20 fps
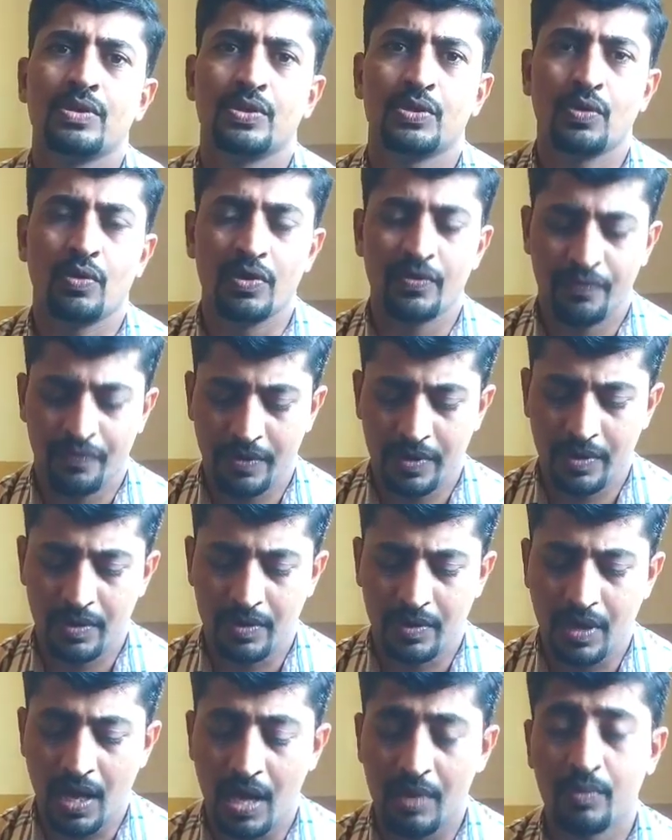stored food,
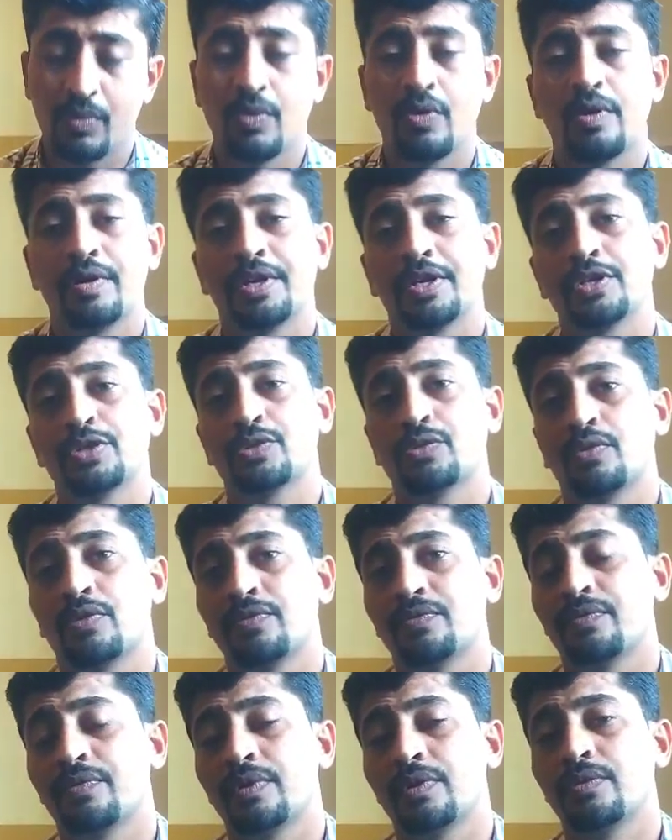carbohydrate
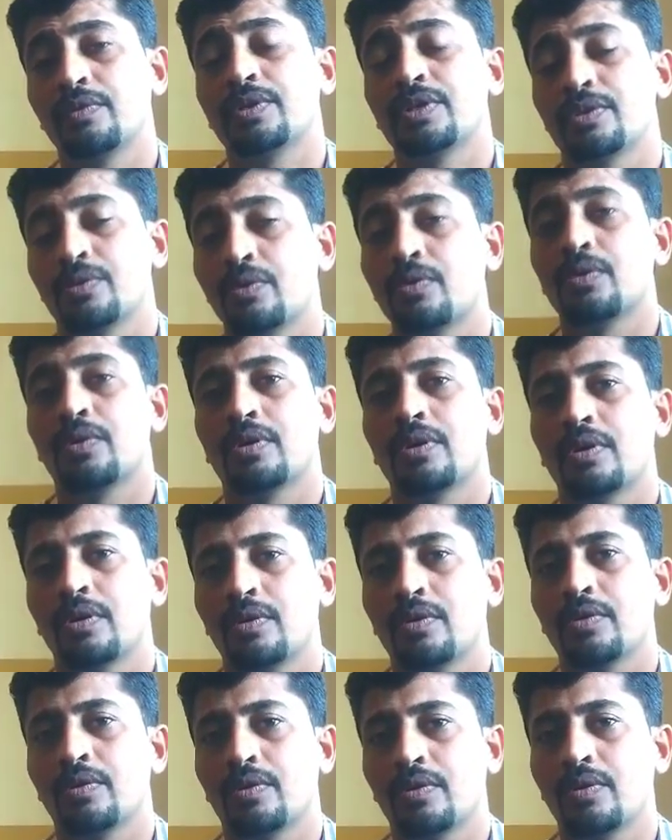stored food, which
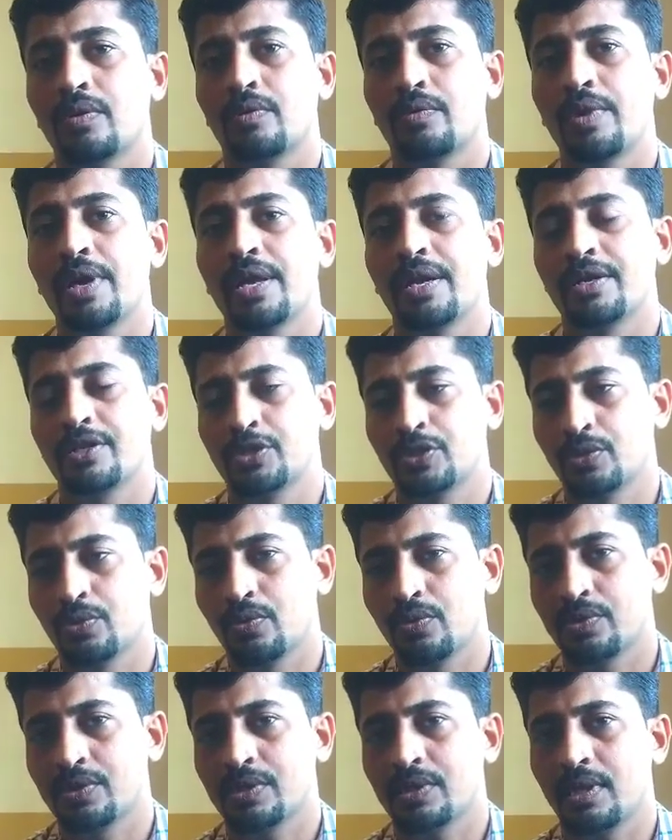where it
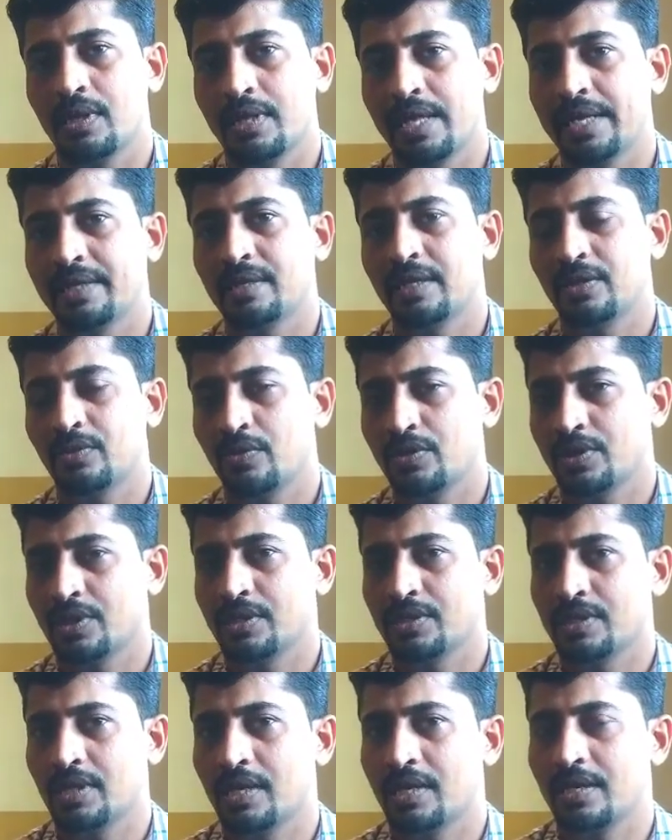stores, like that
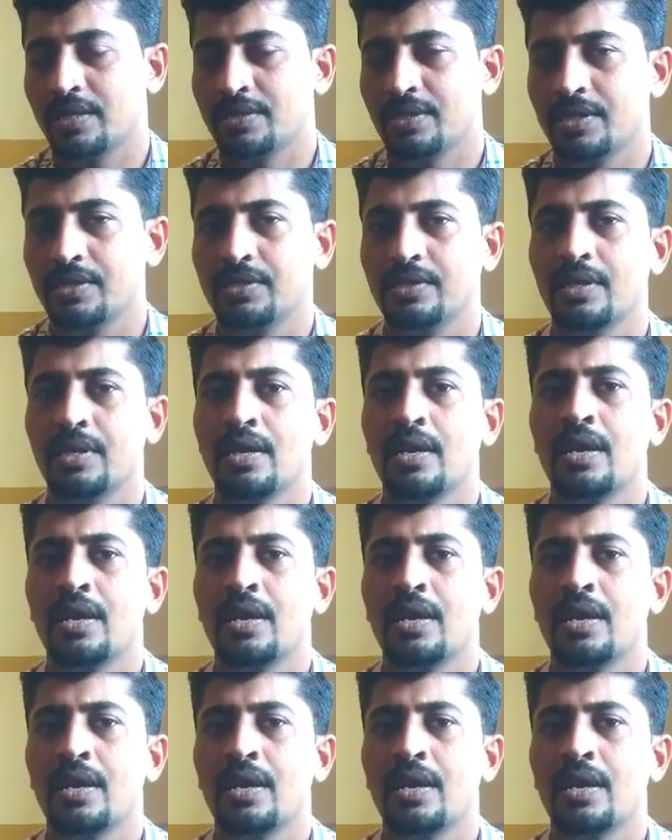questions arises.